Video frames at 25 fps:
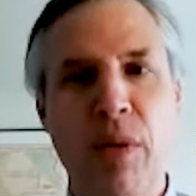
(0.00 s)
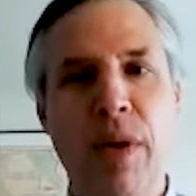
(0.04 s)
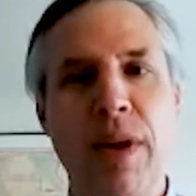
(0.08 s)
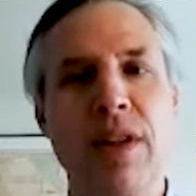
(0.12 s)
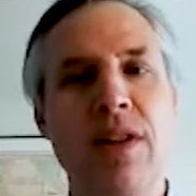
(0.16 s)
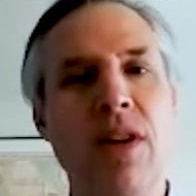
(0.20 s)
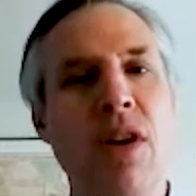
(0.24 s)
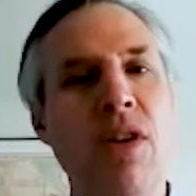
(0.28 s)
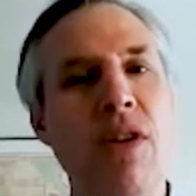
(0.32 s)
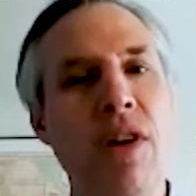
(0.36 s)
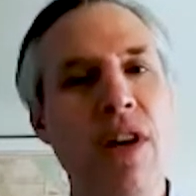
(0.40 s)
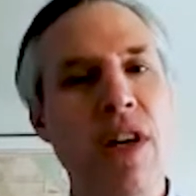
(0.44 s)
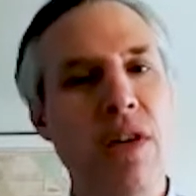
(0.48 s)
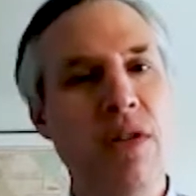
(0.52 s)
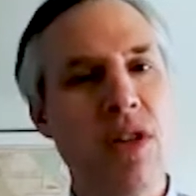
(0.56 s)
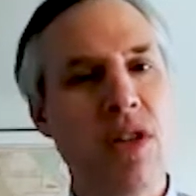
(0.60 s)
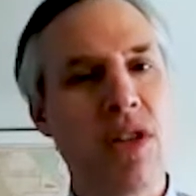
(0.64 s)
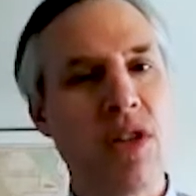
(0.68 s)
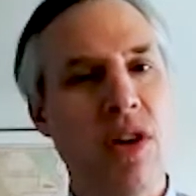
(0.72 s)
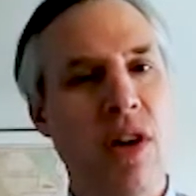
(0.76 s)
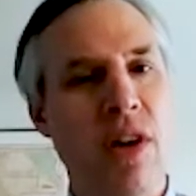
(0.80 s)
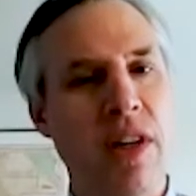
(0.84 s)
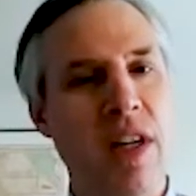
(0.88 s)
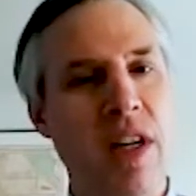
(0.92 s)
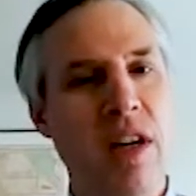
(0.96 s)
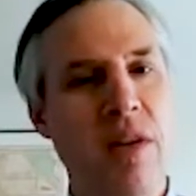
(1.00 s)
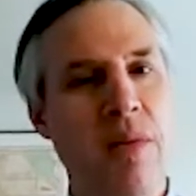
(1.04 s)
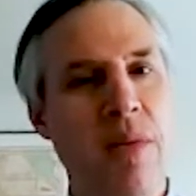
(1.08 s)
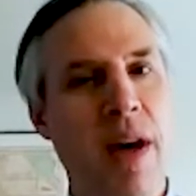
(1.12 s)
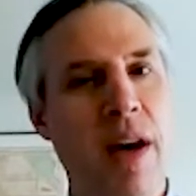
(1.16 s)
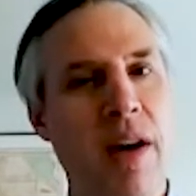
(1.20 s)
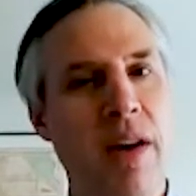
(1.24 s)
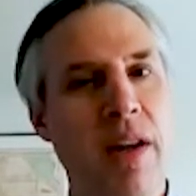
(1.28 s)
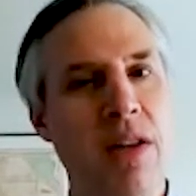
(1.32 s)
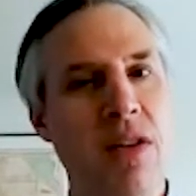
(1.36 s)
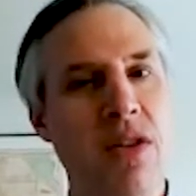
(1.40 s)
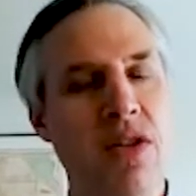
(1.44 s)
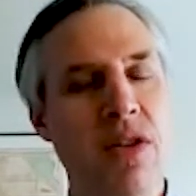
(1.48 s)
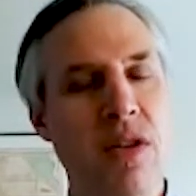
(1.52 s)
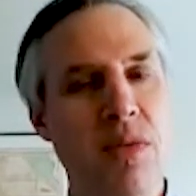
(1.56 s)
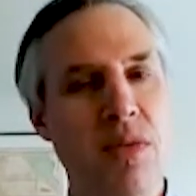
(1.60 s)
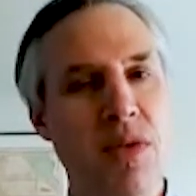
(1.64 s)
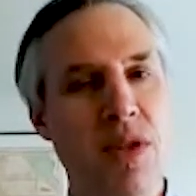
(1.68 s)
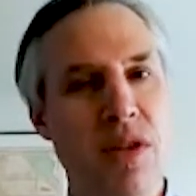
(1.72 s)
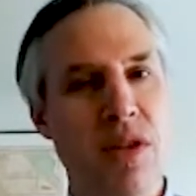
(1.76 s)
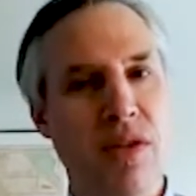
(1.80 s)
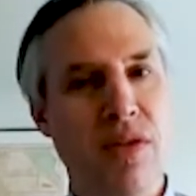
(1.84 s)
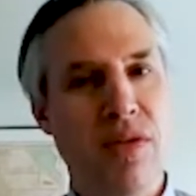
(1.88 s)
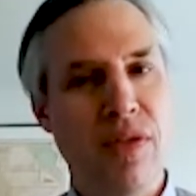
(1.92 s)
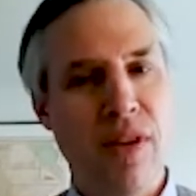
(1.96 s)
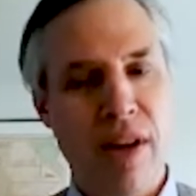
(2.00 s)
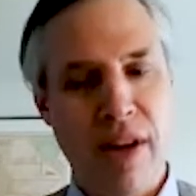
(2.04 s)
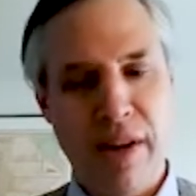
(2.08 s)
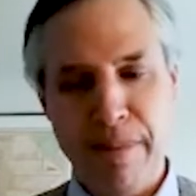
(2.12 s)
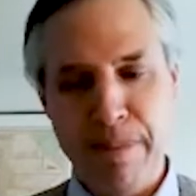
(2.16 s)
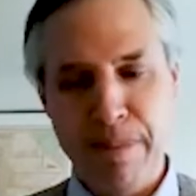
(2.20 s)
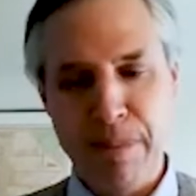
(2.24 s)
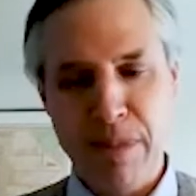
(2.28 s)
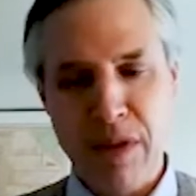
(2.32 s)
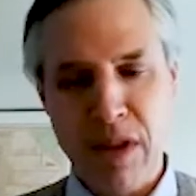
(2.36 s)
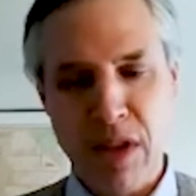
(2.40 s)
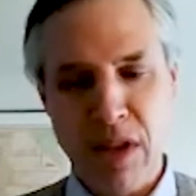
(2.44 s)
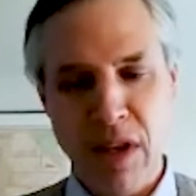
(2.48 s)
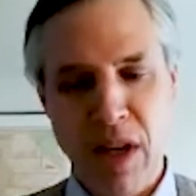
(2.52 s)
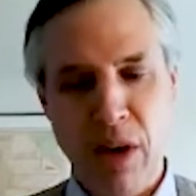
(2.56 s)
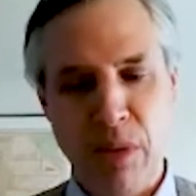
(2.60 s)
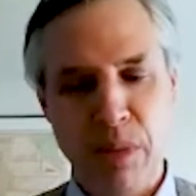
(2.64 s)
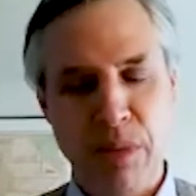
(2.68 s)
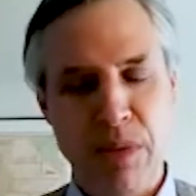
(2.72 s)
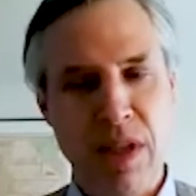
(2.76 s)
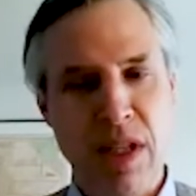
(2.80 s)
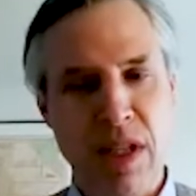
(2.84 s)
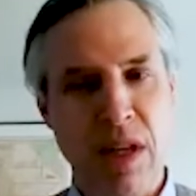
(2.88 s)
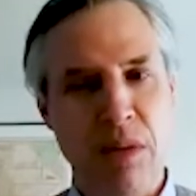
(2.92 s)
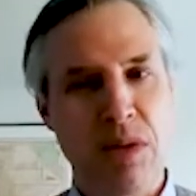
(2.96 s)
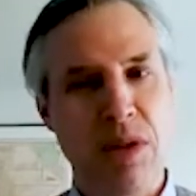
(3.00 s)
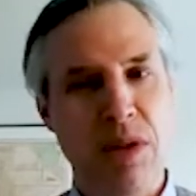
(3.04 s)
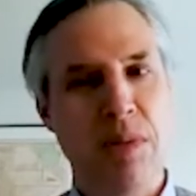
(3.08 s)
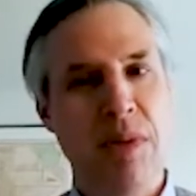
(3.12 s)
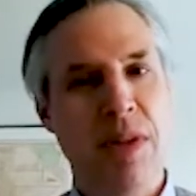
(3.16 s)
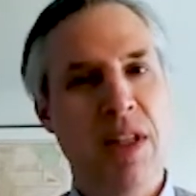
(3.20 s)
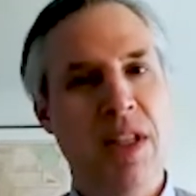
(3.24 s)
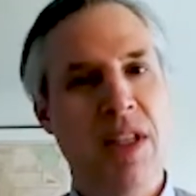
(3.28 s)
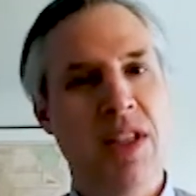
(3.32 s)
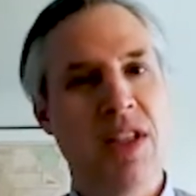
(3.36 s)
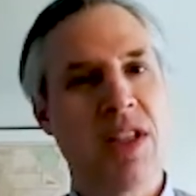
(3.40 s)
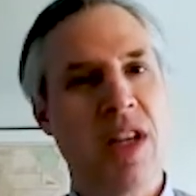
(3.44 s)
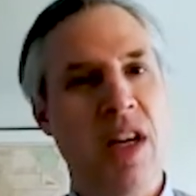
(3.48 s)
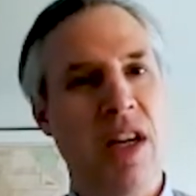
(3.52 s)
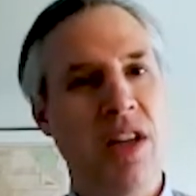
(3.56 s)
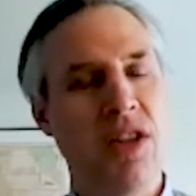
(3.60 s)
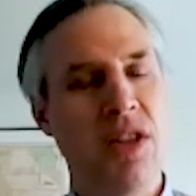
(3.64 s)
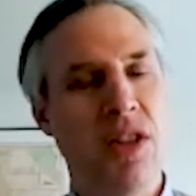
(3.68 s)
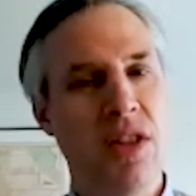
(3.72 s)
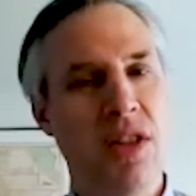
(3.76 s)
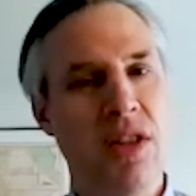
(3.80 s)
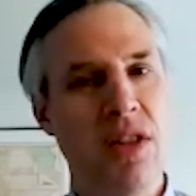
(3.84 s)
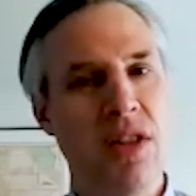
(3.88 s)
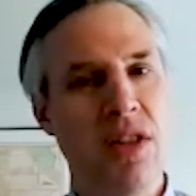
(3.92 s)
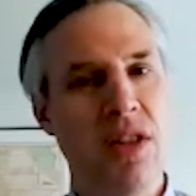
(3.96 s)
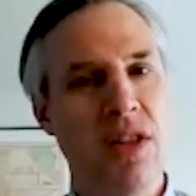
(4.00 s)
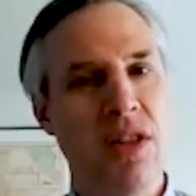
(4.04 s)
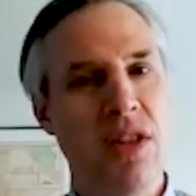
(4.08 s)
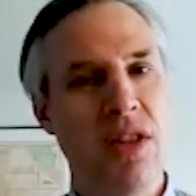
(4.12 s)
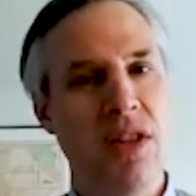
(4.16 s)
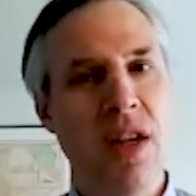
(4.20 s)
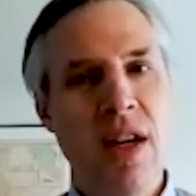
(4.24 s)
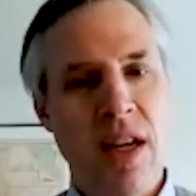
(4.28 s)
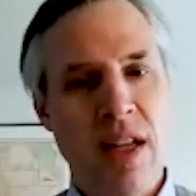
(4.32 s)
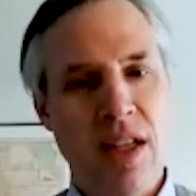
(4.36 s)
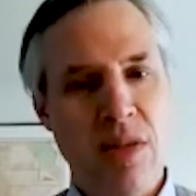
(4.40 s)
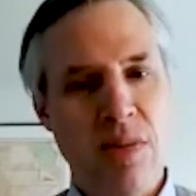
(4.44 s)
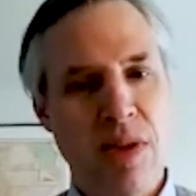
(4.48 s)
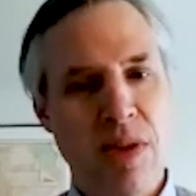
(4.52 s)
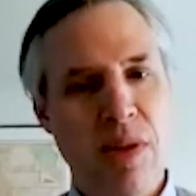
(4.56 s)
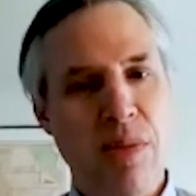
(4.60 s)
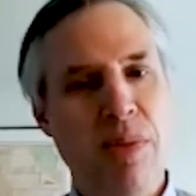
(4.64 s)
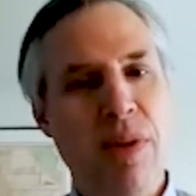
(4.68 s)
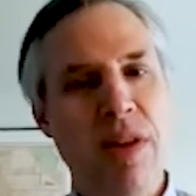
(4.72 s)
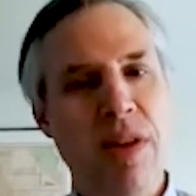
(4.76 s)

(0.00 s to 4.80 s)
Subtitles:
what Tony was talking about in terms of to help tee up some of the discussions and some of the